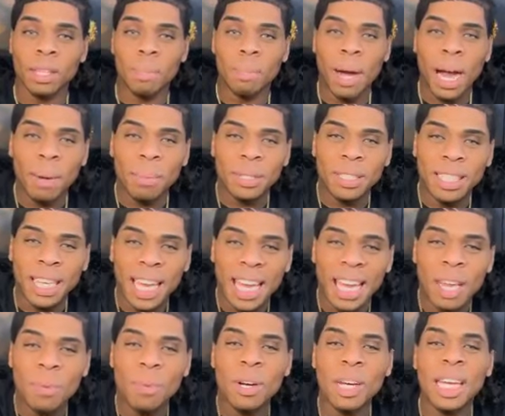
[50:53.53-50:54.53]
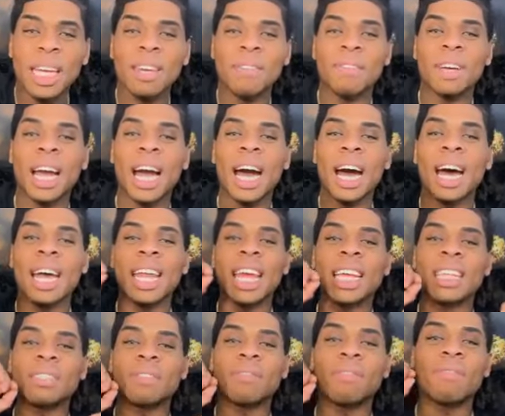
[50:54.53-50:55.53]
the Bible says he will give
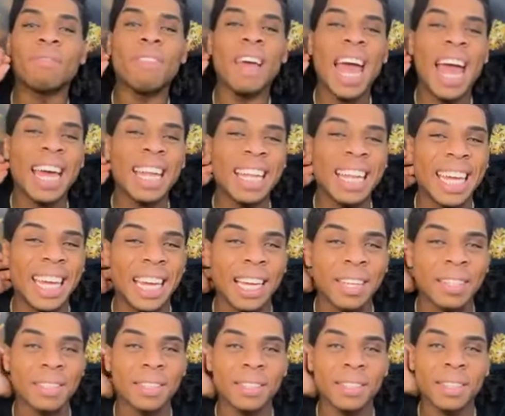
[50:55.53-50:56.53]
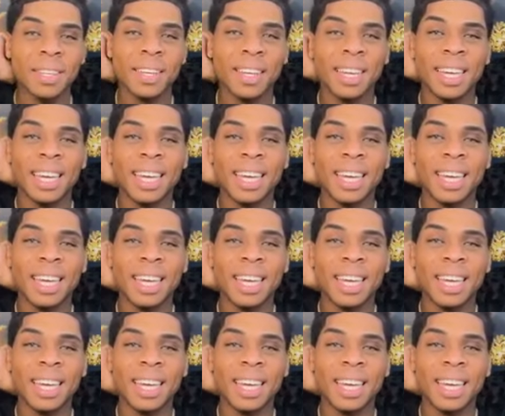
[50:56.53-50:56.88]
God his fatlings.